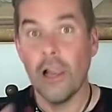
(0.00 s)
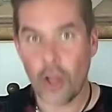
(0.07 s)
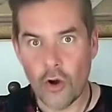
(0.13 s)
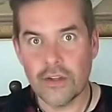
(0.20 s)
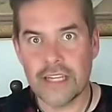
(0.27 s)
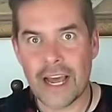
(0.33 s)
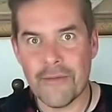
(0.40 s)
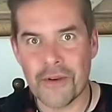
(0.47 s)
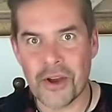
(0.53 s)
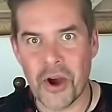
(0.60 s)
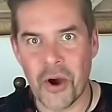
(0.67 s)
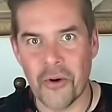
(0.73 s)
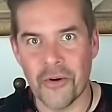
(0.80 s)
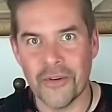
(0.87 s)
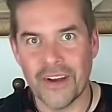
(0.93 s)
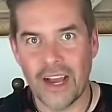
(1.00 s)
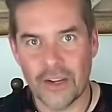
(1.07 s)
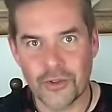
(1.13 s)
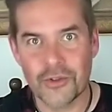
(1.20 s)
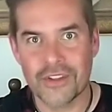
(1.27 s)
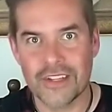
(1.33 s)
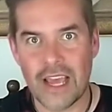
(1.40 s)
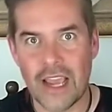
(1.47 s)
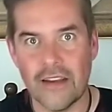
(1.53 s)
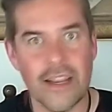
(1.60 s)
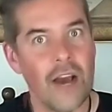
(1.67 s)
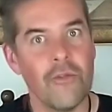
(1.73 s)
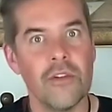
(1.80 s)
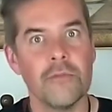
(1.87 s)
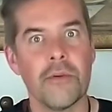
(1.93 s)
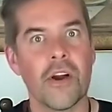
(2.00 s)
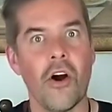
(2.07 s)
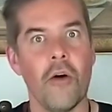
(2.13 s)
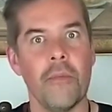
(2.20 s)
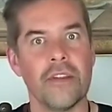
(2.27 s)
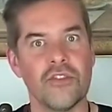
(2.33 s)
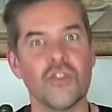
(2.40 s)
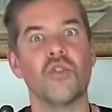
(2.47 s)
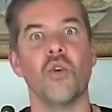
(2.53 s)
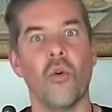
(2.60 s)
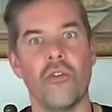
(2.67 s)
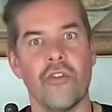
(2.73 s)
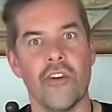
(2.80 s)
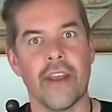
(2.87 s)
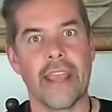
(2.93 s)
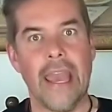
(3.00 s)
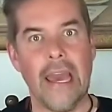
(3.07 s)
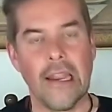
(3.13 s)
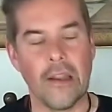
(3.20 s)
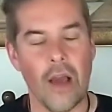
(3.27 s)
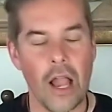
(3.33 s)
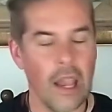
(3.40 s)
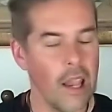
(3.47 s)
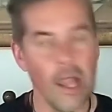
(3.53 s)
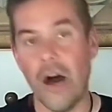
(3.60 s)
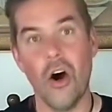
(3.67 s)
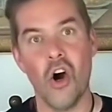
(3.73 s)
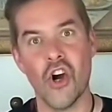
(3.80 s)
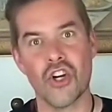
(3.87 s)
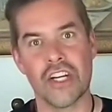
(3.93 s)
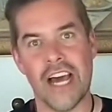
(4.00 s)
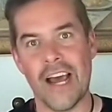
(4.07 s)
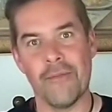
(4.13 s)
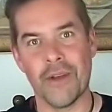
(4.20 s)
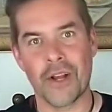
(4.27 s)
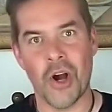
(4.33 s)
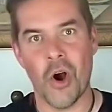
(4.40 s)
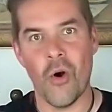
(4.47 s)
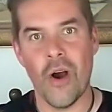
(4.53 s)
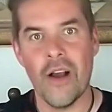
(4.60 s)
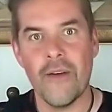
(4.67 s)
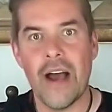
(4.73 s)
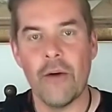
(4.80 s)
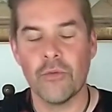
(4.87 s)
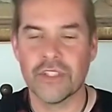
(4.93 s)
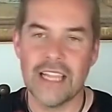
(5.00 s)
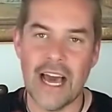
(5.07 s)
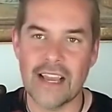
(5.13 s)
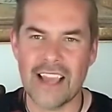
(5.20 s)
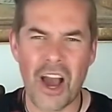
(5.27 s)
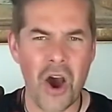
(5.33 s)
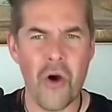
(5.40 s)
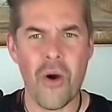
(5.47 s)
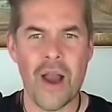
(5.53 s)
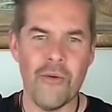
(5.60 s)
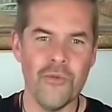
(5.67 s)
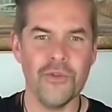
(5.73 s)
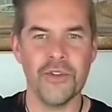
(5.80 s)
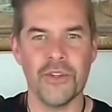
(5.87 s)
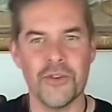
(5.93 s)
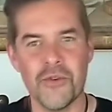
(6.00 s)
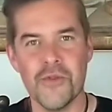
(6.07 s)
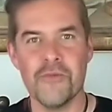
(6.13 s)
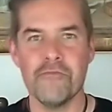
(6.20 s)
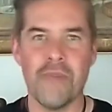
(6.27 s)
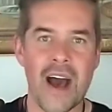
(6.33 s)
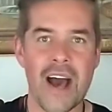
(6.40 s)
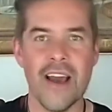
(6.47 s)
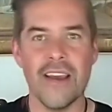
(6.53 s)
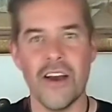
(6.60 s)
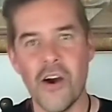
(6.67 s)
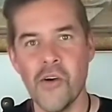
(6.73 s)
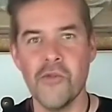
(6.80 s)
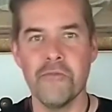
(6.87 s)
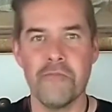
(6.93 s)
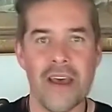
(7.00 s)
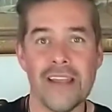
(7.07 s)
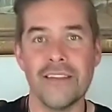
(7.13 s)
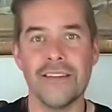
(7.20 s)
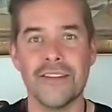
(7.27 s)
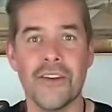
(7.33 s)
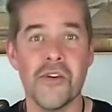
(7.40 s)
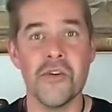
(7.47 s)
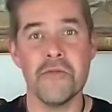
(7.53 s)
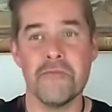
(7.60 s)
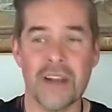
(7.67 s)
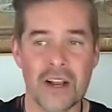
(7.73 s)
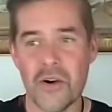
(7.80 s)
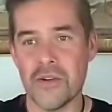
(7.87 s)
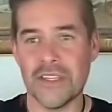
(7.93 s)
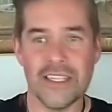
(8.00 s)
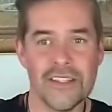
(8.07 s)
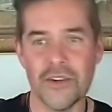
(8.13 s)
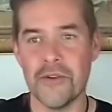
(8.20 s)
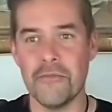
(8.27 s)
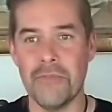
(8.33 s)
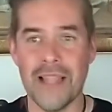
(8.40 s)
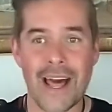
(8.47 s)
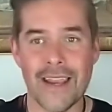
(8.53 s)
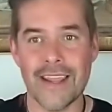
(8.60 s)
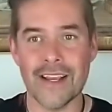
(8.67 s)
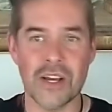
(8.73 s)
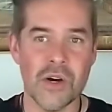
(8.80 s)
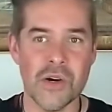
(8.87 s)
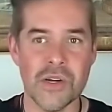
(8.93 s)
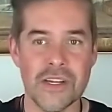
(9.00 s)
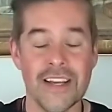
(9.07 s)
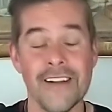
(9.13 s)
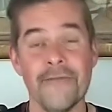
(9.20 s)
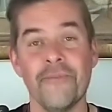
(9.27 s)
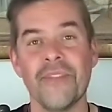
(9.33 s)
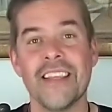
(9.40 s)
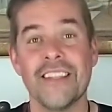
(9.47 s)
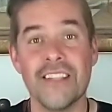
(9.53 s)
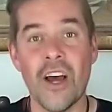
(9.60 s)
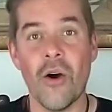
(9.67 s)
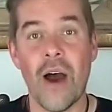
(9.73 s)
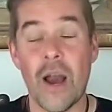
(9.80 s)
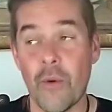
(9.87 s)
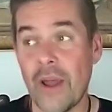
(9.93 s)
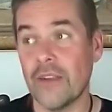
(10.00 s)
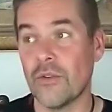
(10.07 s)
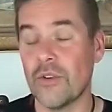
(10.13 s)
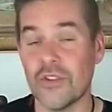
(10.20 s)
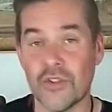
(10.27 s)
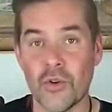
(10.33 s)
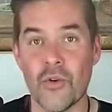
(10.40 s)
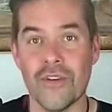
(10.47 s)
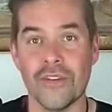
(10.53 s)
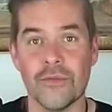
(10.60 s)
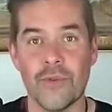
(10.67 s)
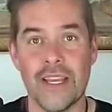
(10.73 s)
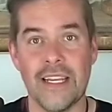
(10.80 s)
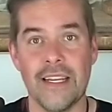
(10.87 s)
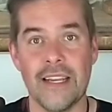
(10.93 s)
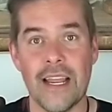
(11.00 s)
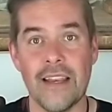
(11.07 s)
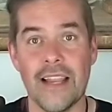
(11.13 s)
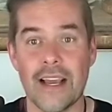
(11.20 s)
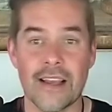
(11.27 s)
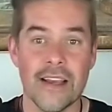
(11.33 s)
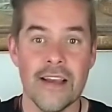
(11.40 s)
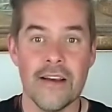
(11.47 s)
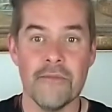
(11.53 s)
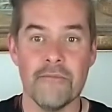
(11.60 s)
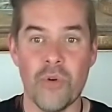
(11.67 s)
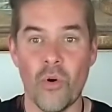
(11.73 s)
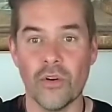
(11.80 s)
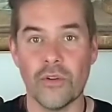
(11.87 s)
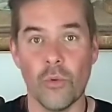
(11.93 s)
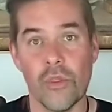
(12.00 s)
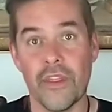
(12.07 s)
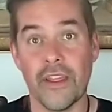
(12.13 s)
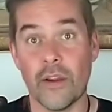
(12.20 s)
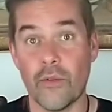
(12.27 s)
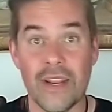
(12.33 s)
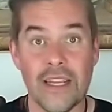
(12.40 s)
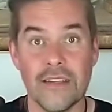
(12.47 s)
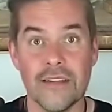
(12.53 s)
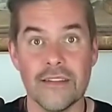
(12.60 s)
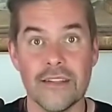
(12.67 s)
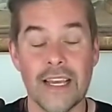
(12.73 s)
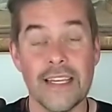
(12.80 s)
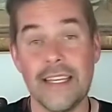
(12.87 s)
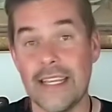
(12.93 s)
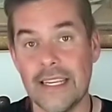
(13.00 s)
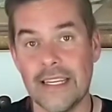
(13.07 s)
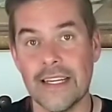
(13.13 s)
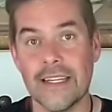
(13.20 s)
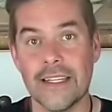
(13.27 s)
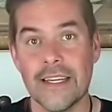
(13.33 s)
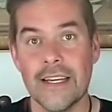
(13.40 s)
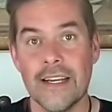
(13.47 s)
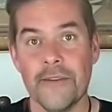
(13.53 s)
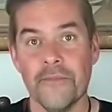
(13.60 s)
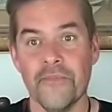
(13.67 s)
a long time ago, I should say, now will become a story again. A long time ago, I was like, oh, I want to do my own pesto because it's so bloody good. So I went to the store in Sweden and like bought all the ingredients I needed.